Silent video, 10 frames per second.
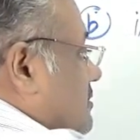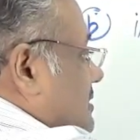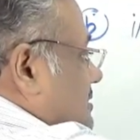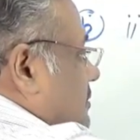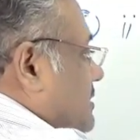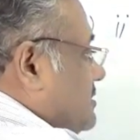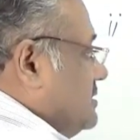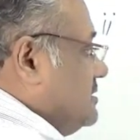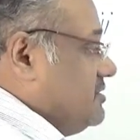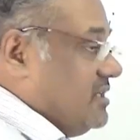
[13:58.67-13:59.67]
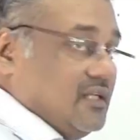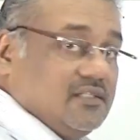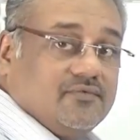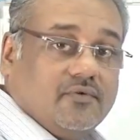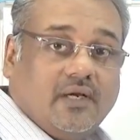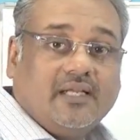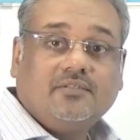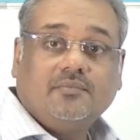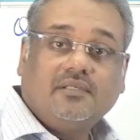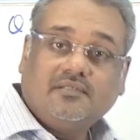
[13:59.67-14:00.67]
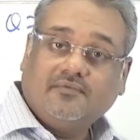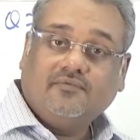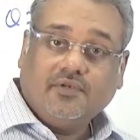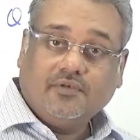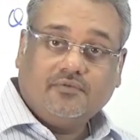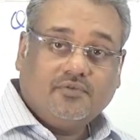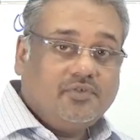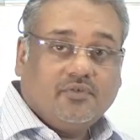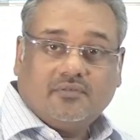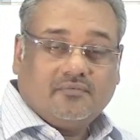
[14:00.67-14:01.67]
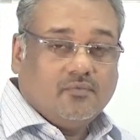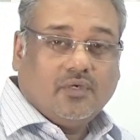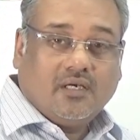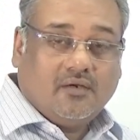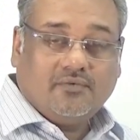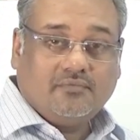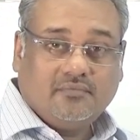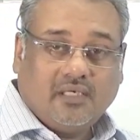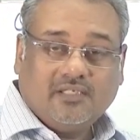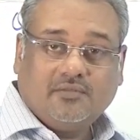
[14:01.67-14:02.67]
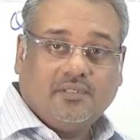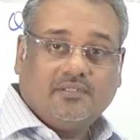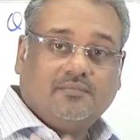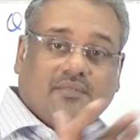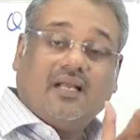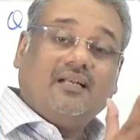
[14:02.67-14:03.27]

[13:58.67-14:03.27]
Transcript: So this question is a challenge for isomerism for you. So you could work out isomerism